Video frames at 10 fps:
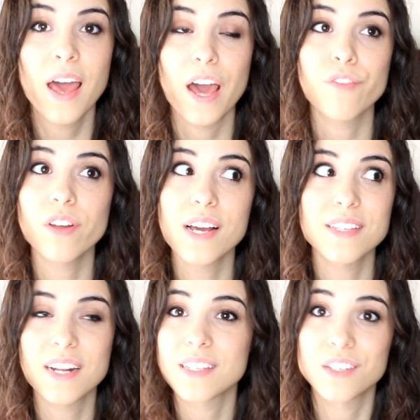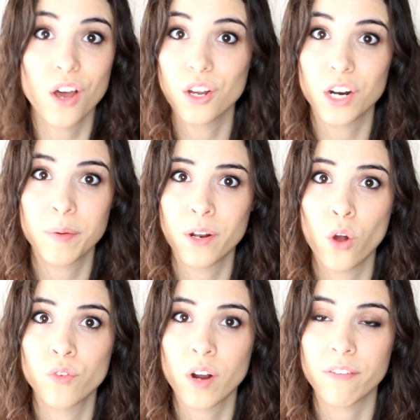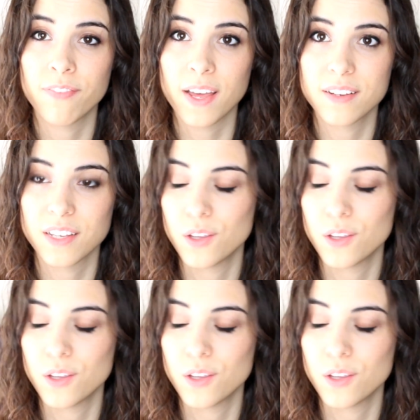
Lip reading: and realize that it's not going to be an overnight fix.